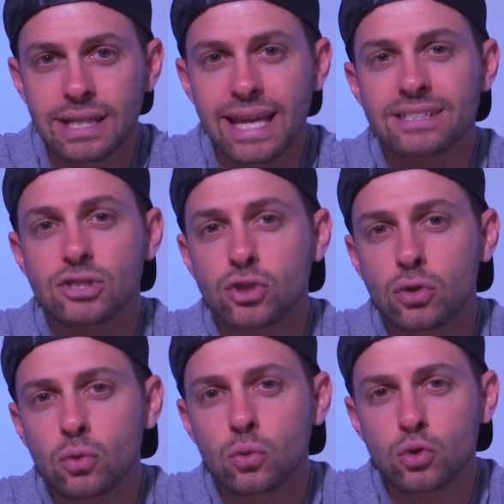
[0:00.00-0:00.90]
It has
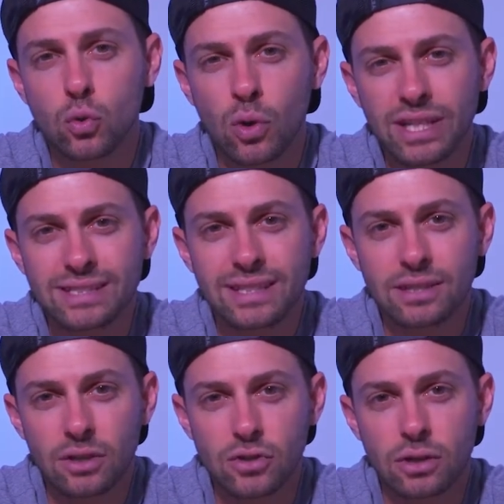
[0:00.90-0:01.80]
two
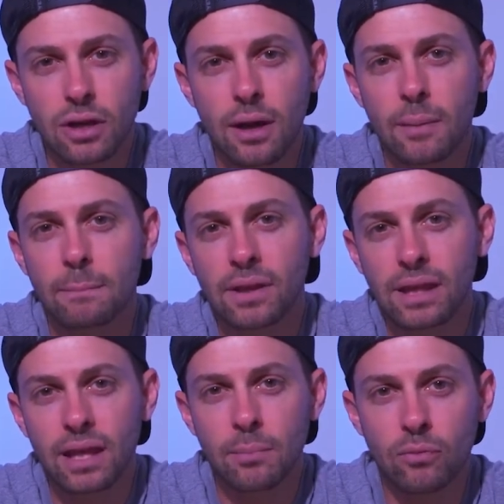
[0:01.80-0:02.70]
2600
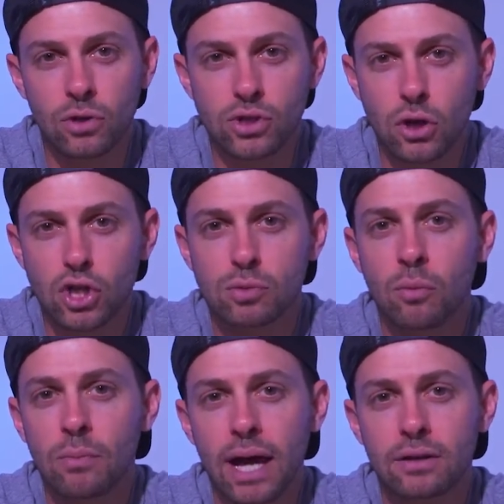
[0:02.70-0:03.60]
milliamp
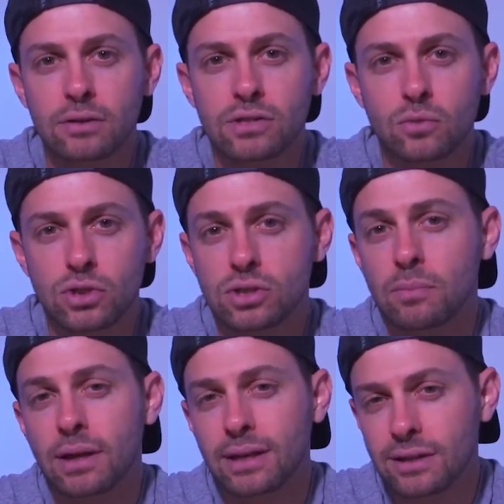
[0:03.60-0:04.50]
rechargeable batteries, which
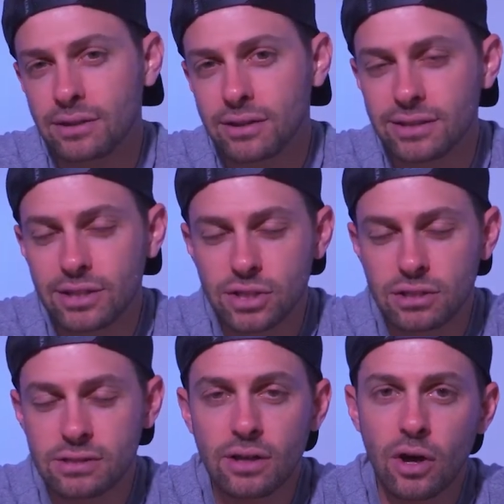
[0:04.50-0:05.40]
depending on your
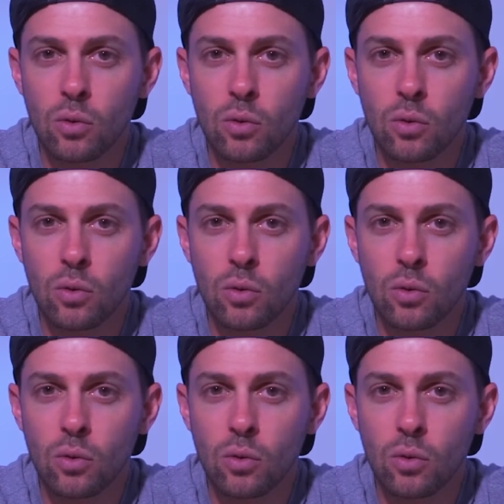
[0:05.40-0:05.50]
conditions